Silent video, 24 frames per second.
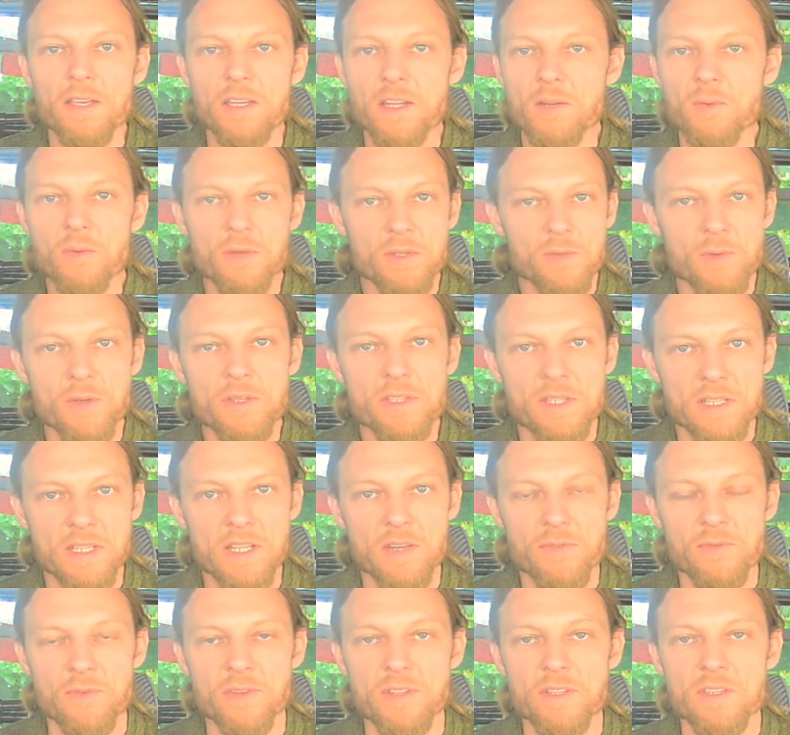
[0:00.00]
What's the
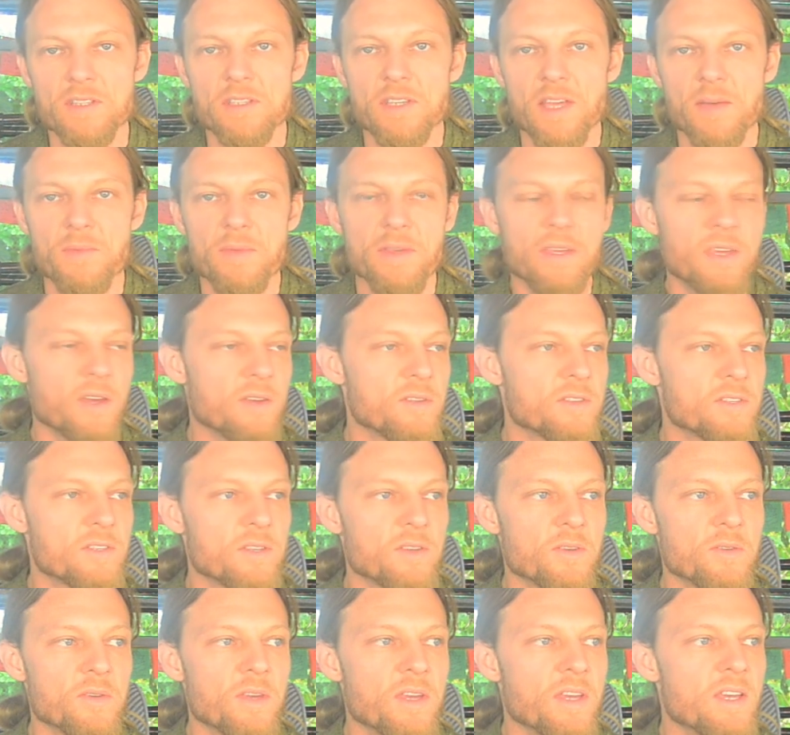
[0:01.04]
difference? Can we go
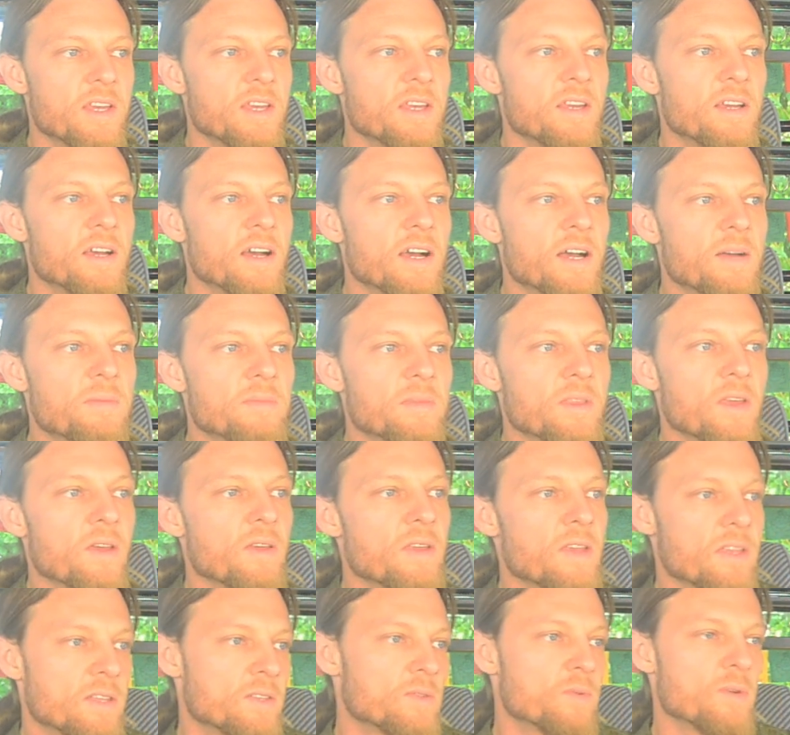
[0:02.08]
to
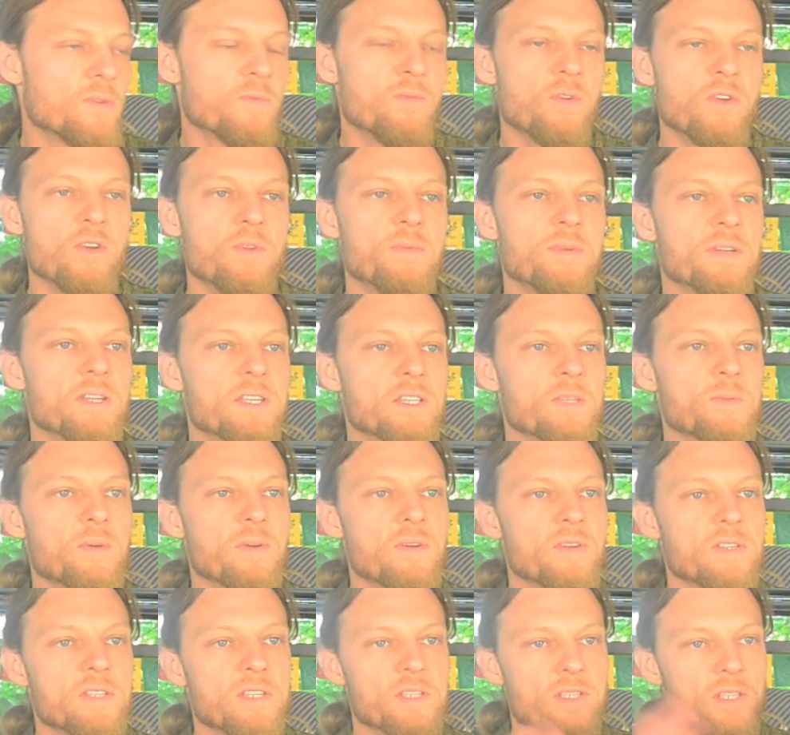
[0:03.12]
into a room and
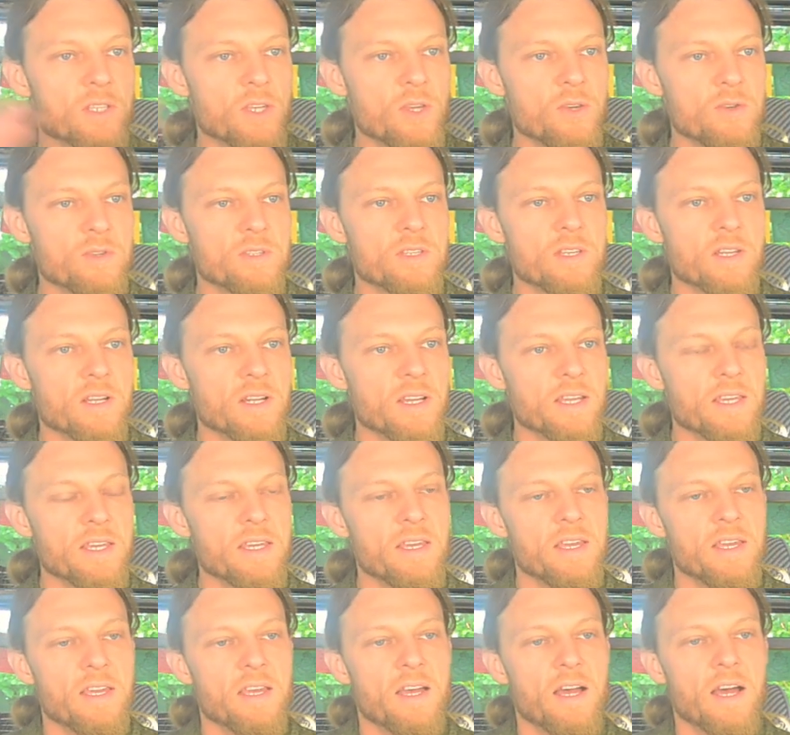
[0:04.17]
experience these acoustically?
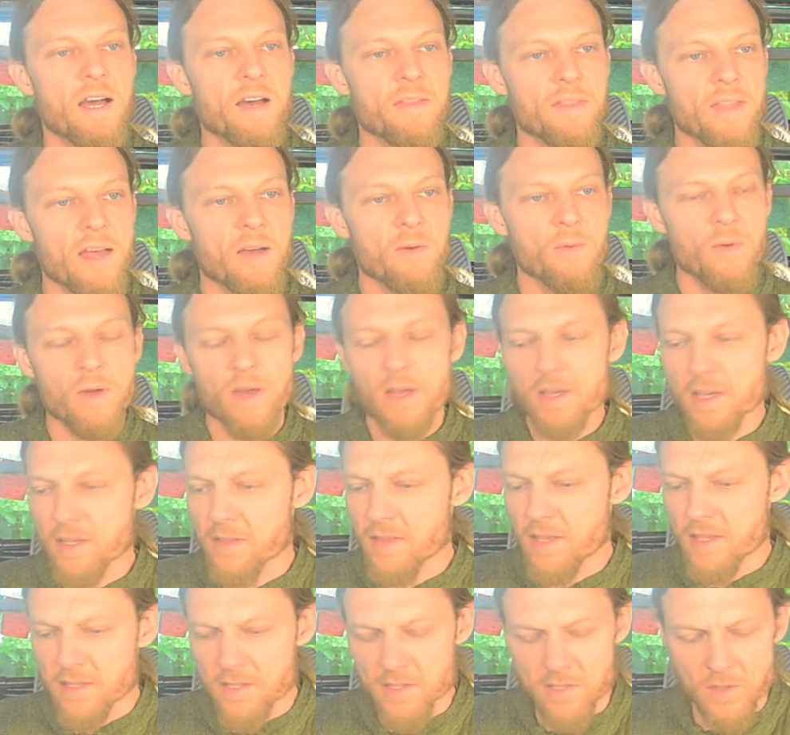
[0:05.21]
That work, and
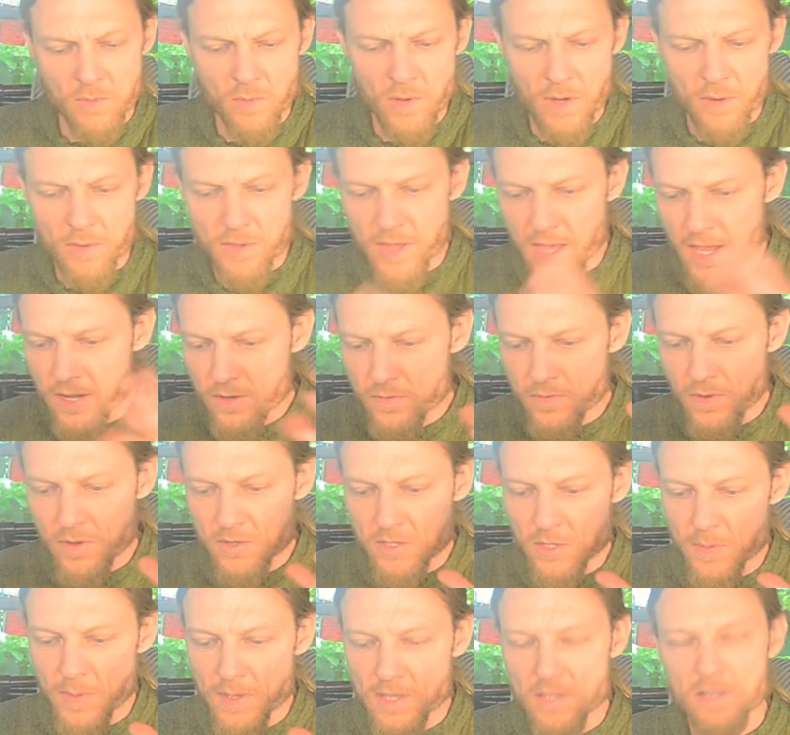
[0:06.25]
then does it work with
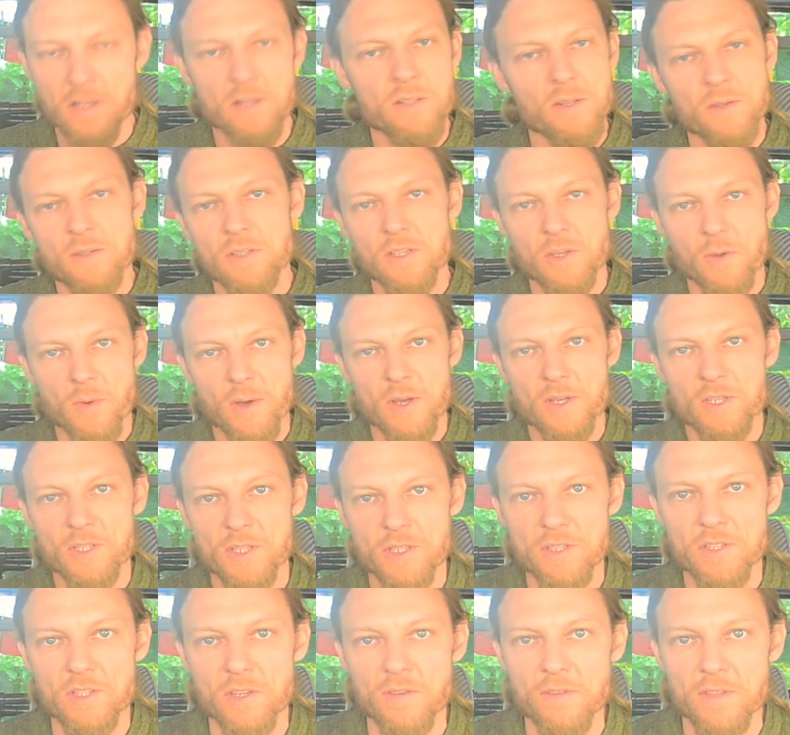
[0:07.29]
headphones? Because there's lots of
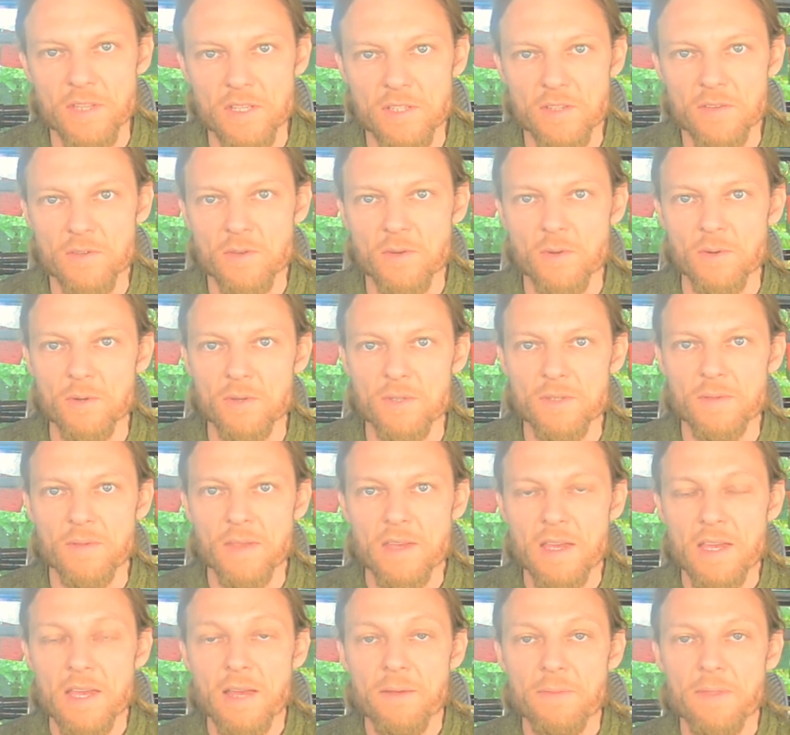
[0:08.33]
questions over this, of course.
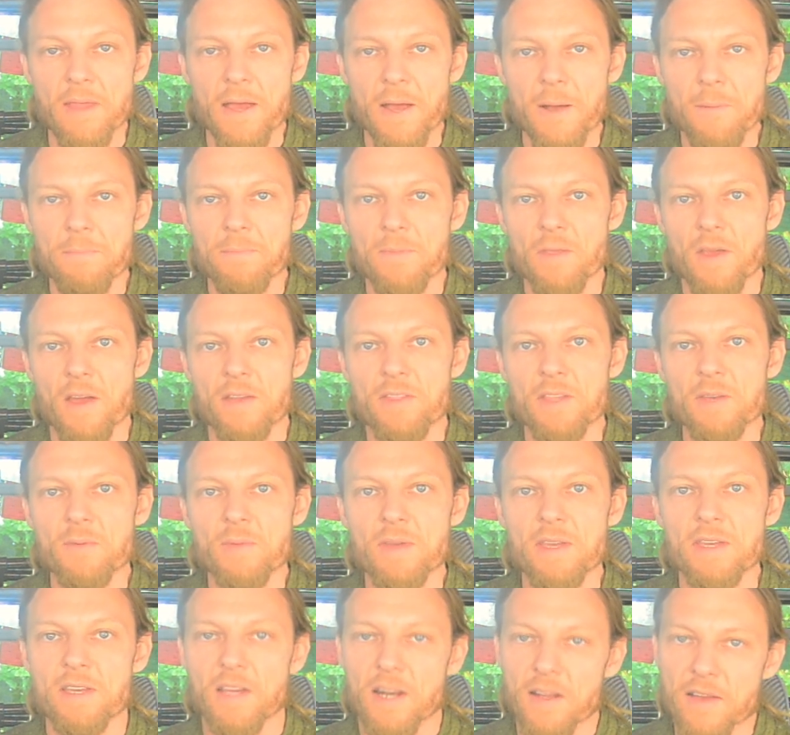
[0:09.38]
Now, I think
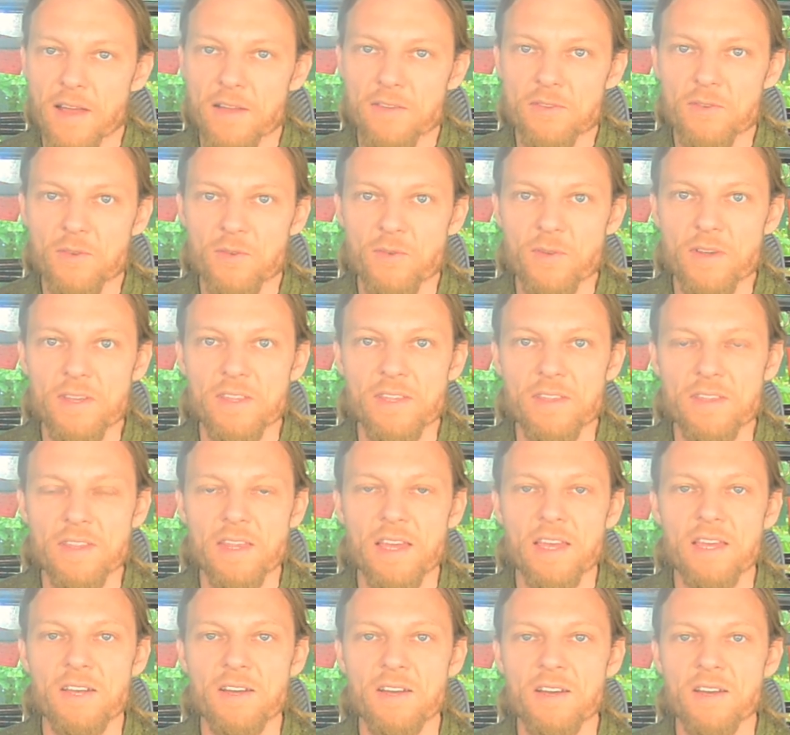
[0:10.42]
we kind of have to agree that
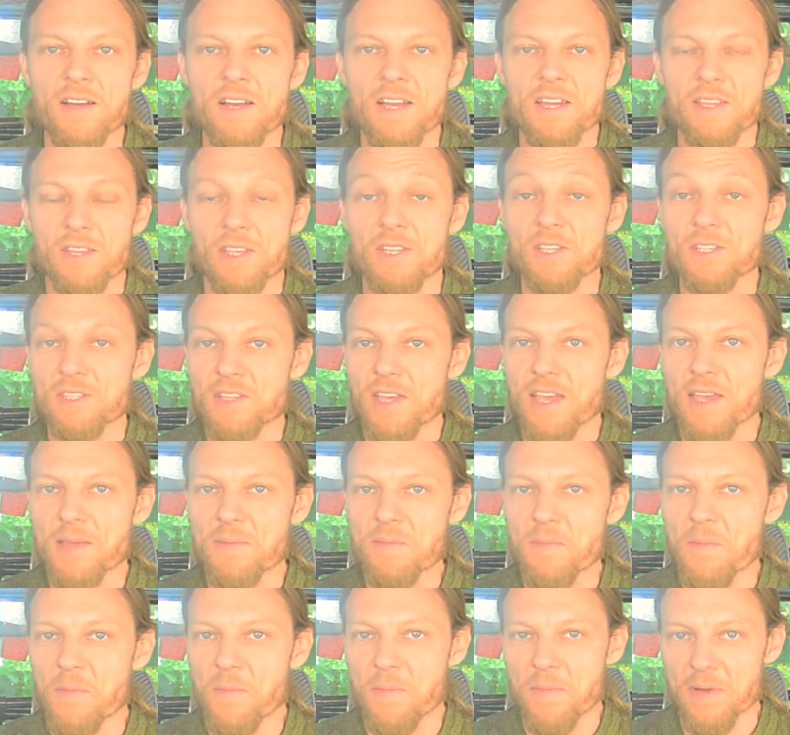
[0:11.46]
they are the
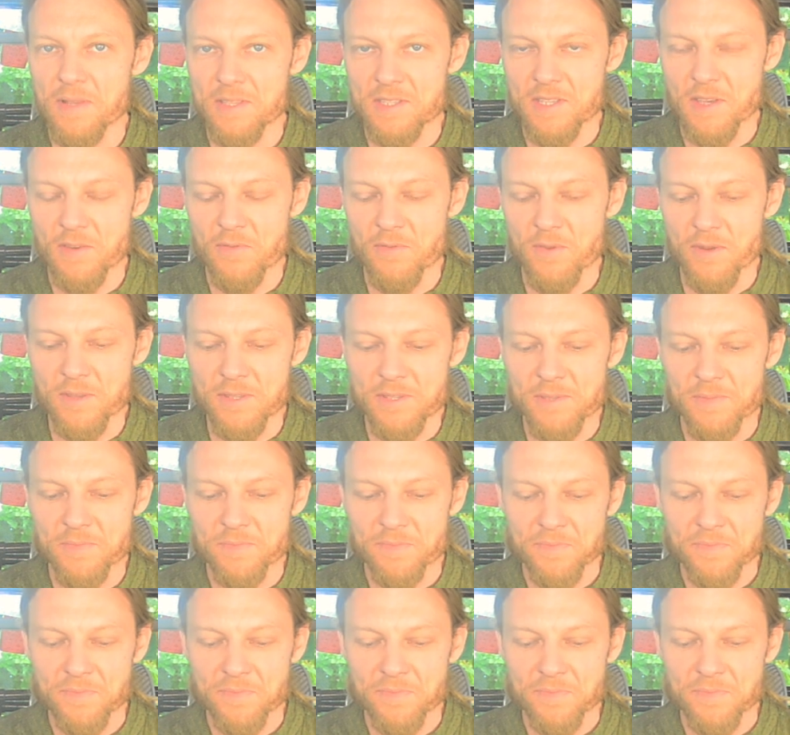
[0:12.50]
same but different.